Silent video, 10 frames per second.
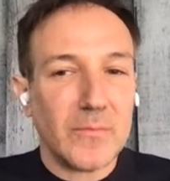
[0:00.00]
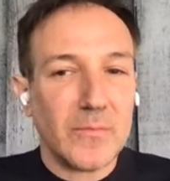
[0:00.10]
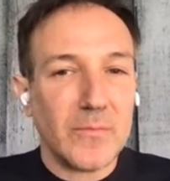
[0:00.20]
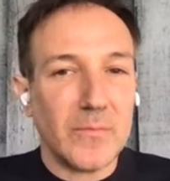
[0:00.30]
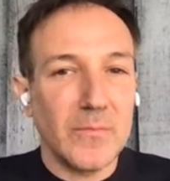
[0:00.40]

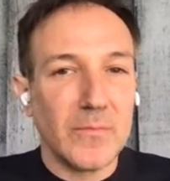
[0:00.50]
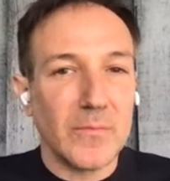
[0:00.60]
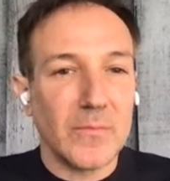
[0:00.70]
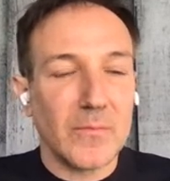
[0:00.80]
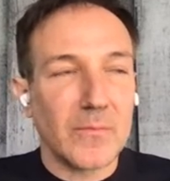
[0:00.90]

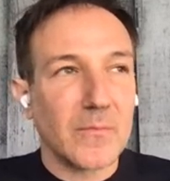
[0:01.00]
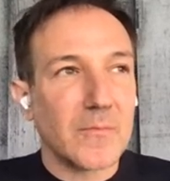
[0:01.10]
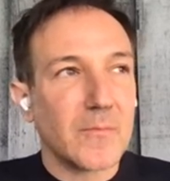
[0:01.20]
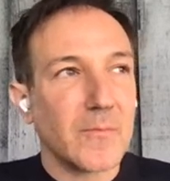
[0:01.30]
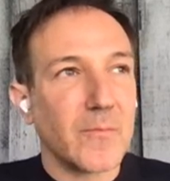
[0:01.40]

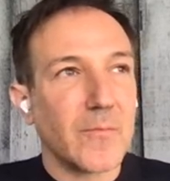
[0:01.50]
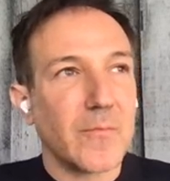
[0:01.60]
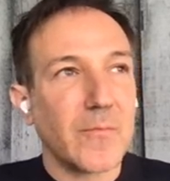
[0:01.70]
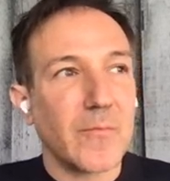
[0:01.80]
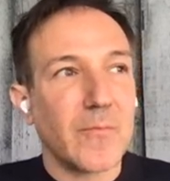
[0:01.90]

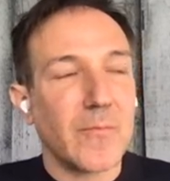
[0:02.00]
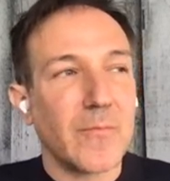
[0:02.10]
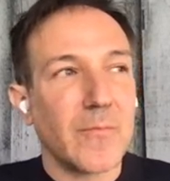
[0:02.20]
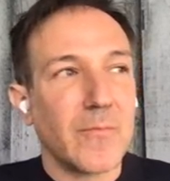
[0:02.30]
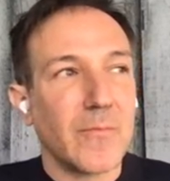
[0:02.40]

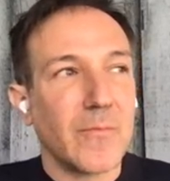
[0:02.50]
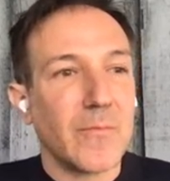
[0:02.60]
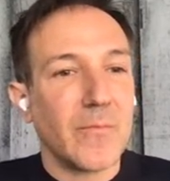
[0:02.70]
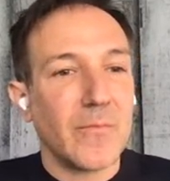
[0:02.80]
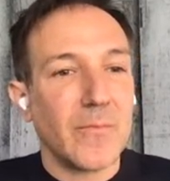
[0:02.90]

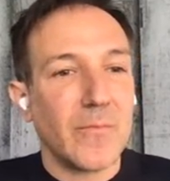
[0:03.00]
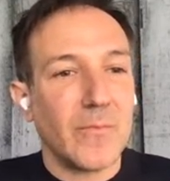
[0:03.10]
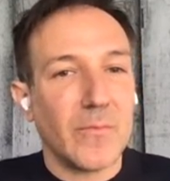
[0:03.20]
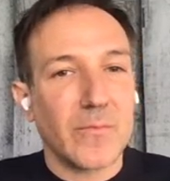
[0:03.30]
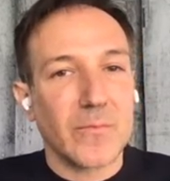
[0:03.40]

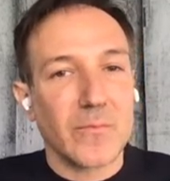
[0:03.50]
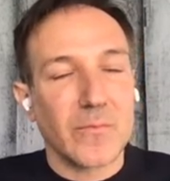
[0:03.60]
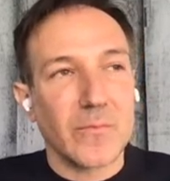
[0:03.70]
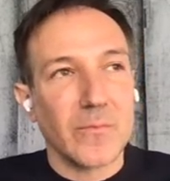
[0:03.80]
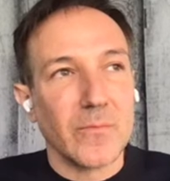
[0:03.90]

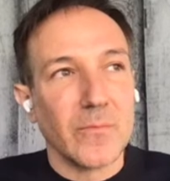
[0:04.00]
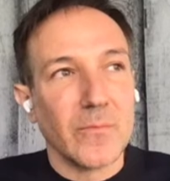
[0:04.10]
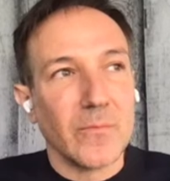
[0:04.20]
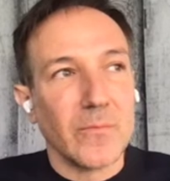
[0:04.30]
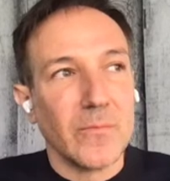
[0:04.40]

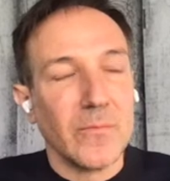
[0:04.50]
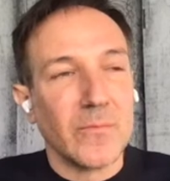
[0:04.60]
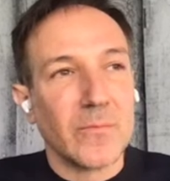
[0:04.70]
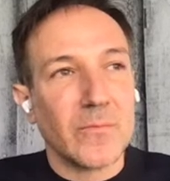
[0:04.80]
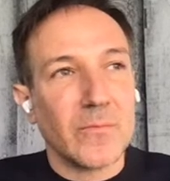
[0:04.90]

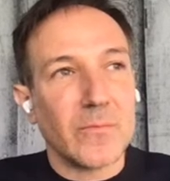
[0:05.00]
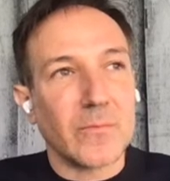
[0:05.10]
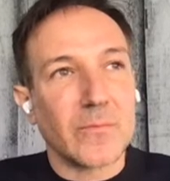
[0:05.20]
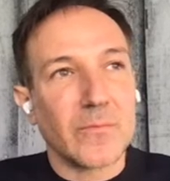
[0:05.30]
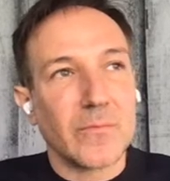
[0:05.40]

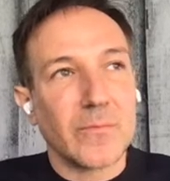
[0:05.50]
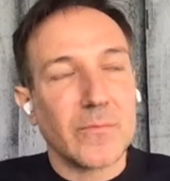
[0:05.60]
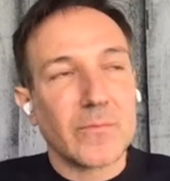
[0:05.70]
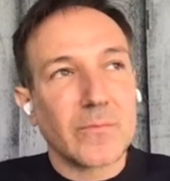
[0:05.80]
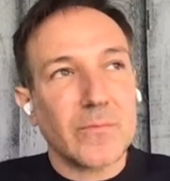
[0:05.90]

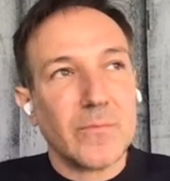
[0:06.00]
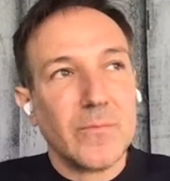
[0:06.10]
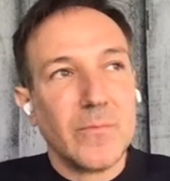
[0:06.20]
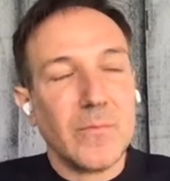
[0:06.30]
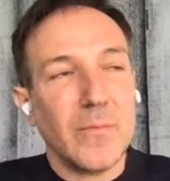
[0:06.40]

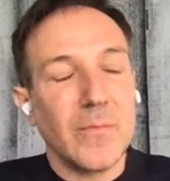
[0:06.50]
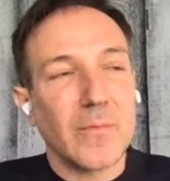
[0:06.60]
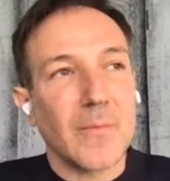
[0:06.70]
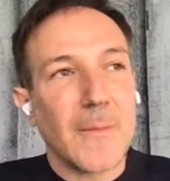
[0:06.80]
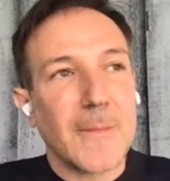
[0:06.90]

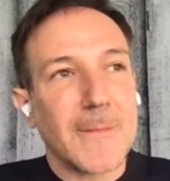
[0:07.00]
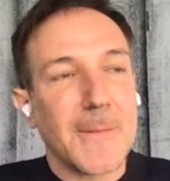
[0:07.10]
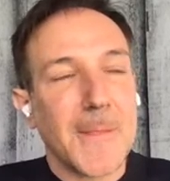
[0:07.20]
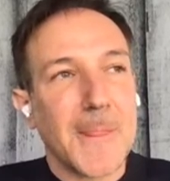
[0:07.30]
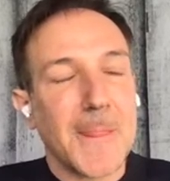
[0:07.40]

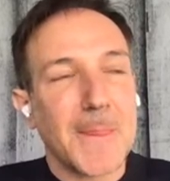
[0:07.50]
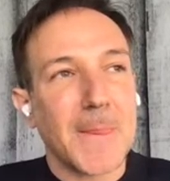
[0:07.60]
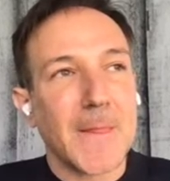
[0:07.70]
This person isn't speaking.